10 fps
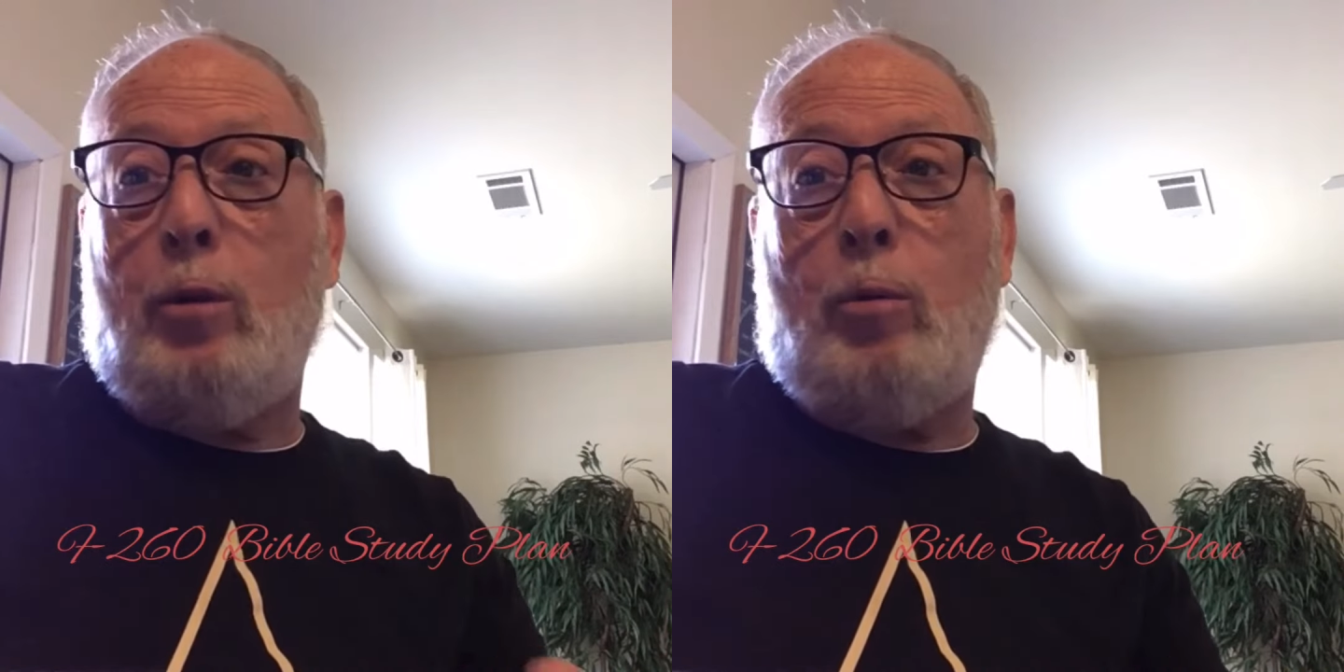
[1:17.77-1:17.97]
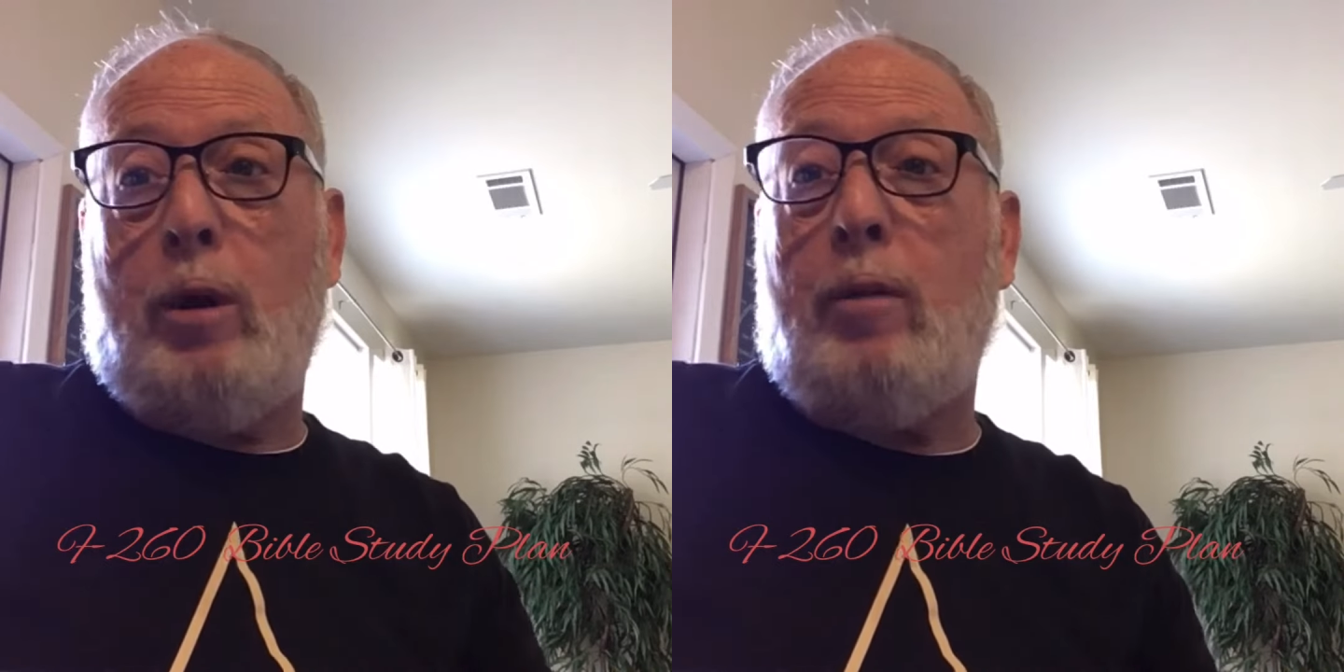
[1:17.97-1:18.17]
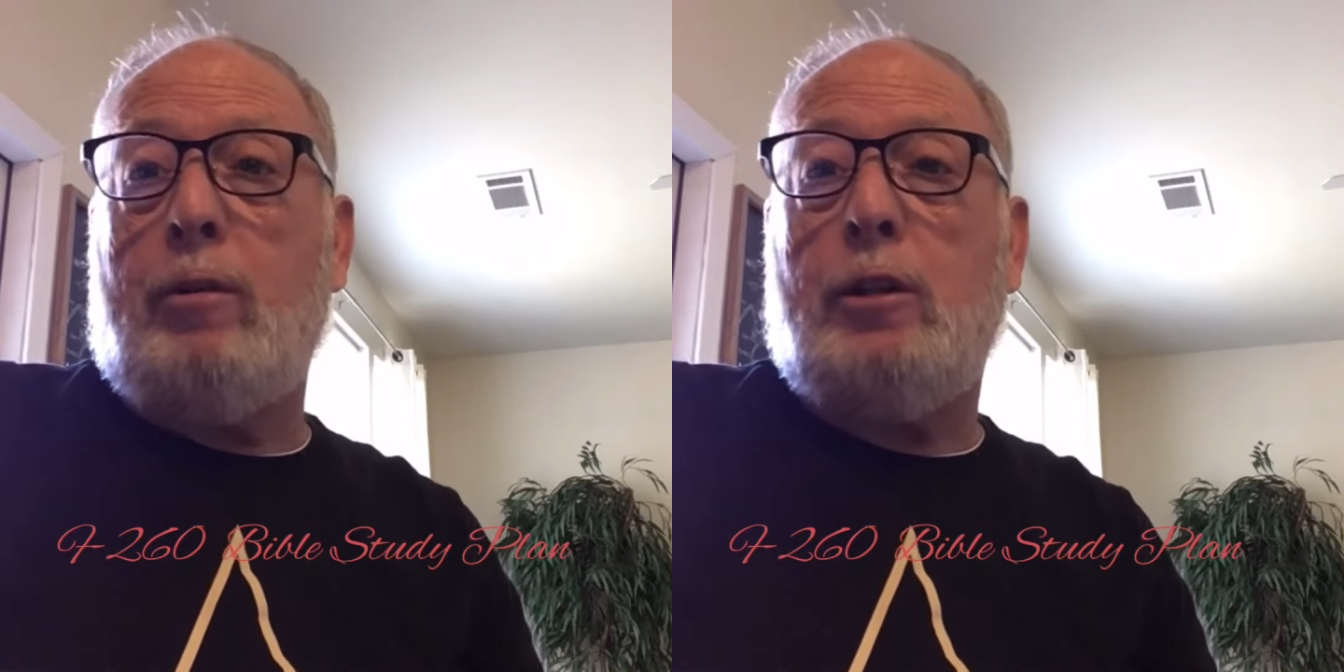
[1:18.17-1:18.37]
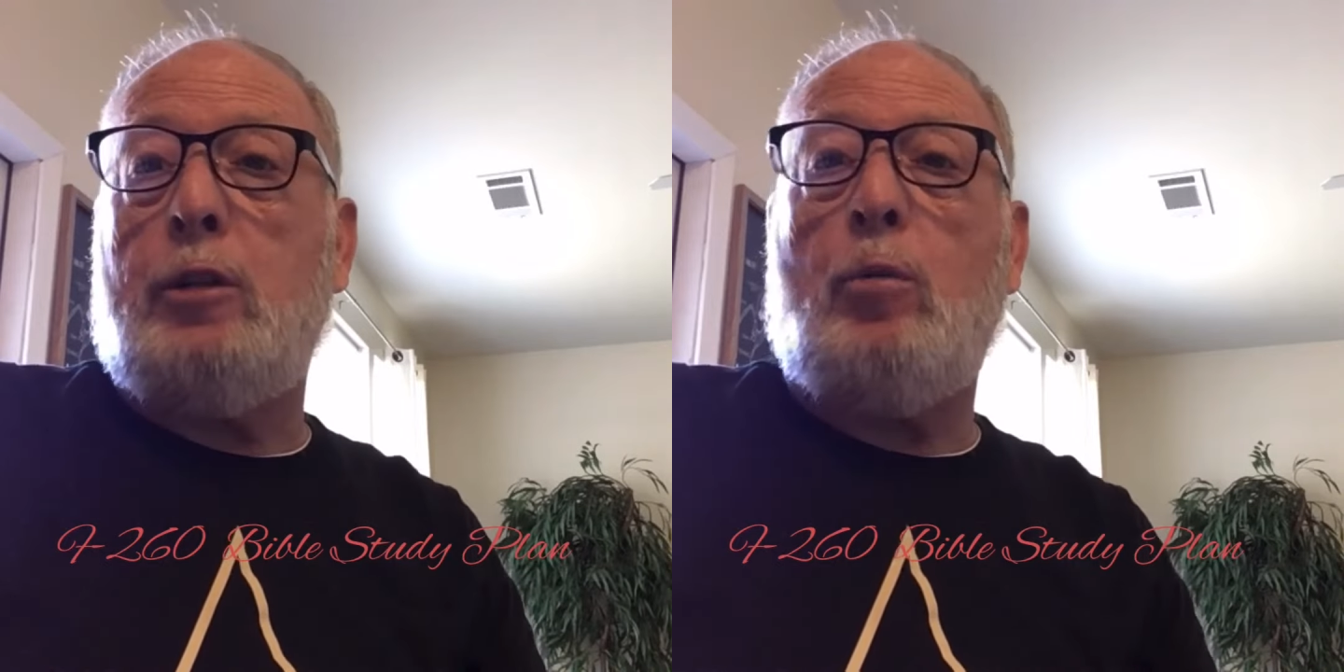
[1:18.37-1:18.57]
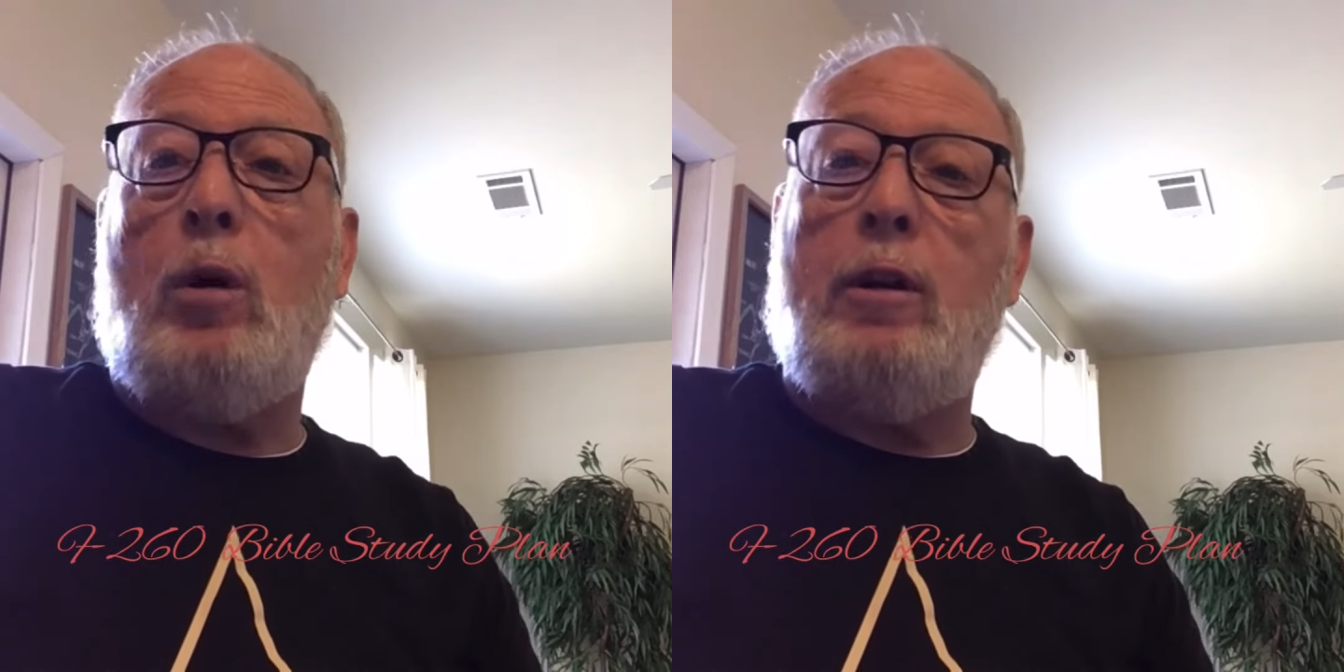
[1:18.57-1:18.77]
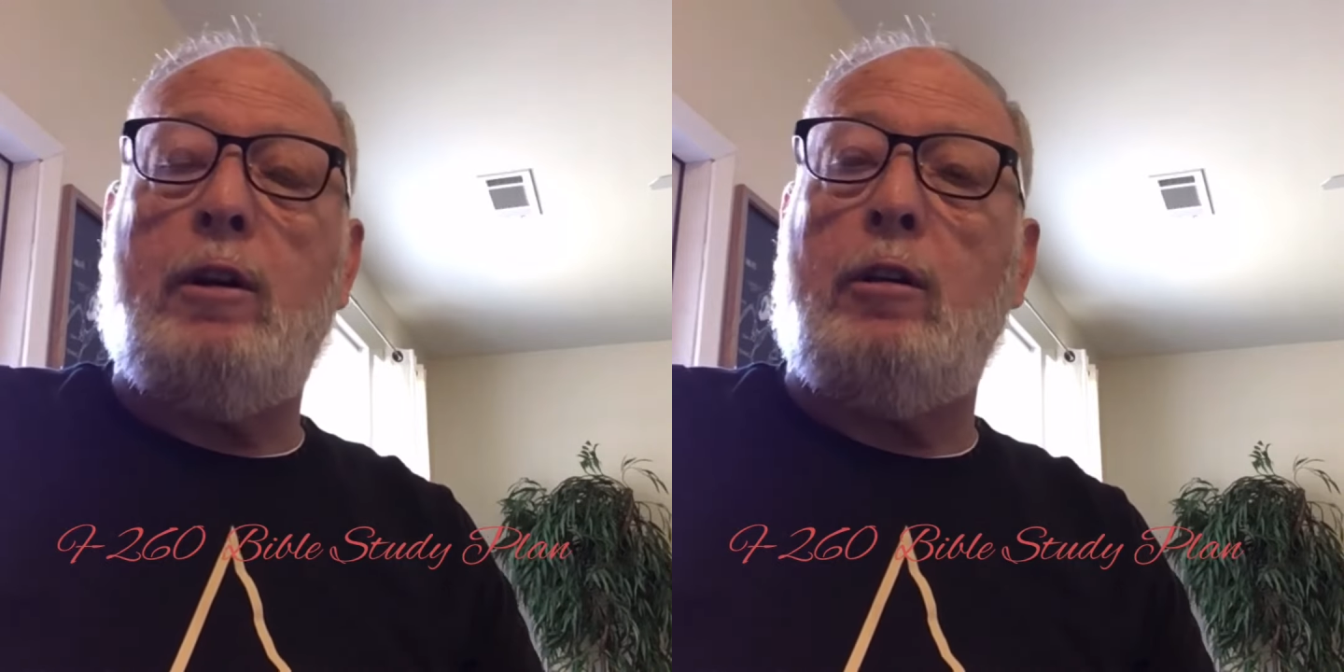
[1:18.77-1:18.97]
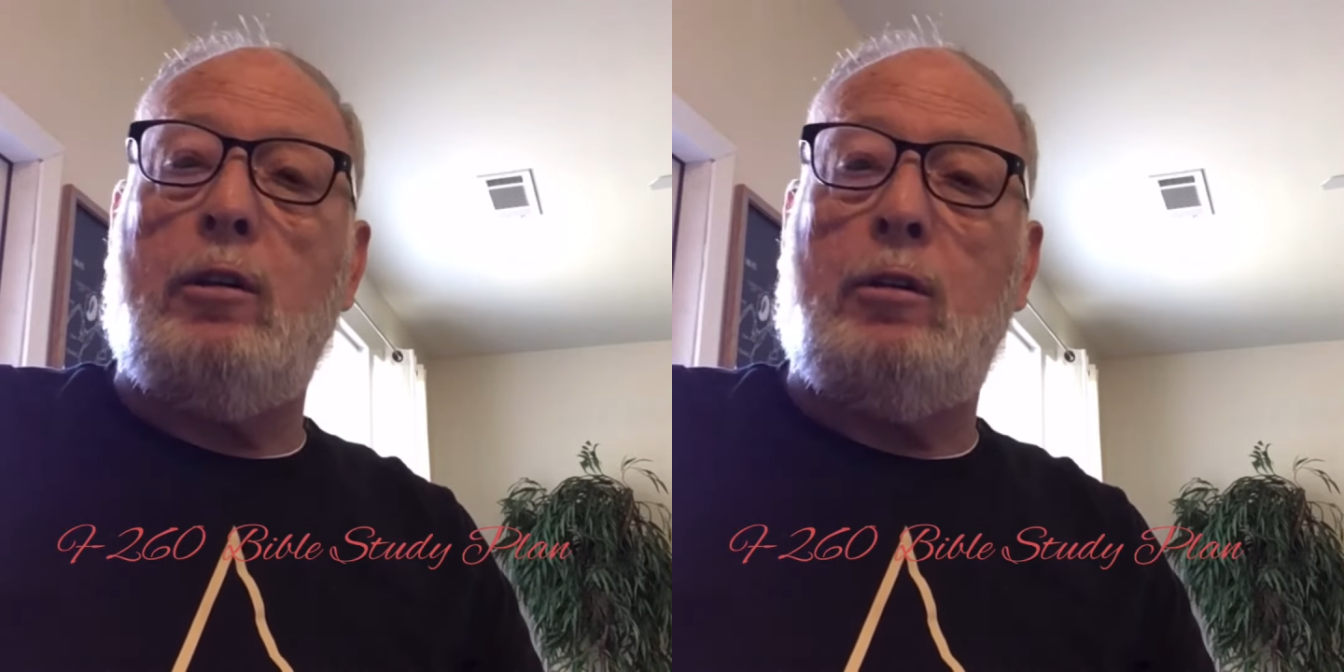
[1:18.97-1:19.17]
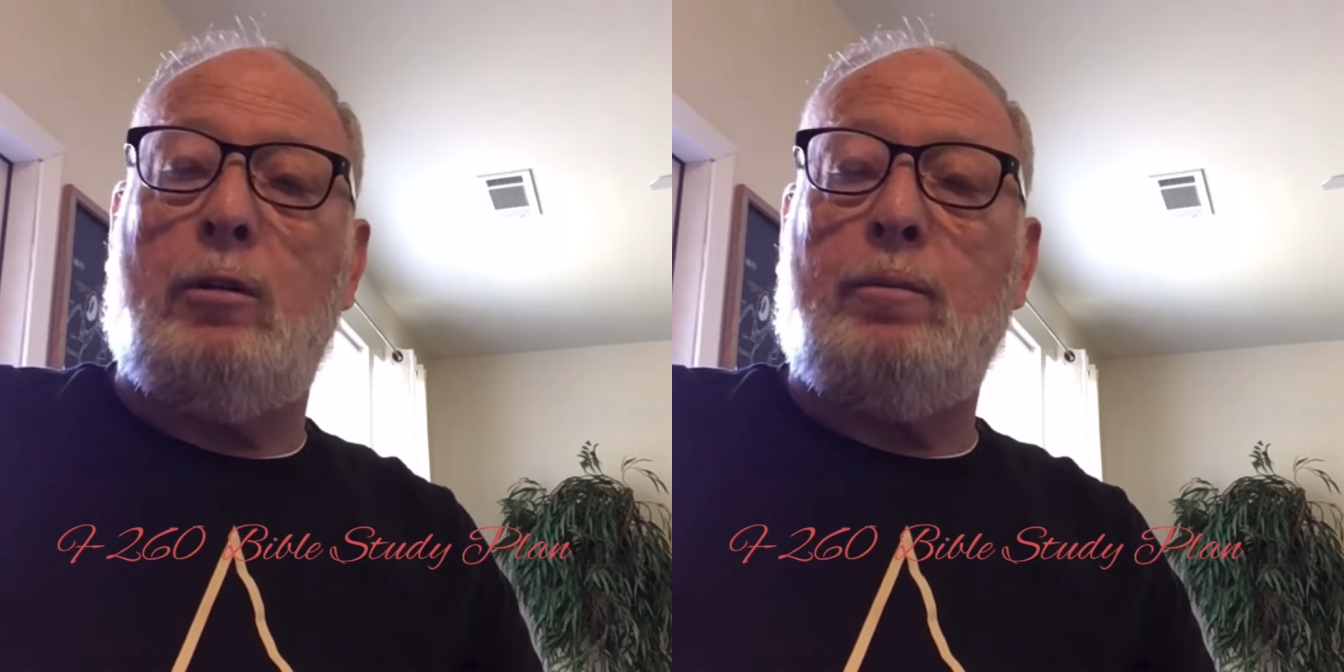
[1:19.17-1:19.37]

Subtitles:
whatever she wanted to do.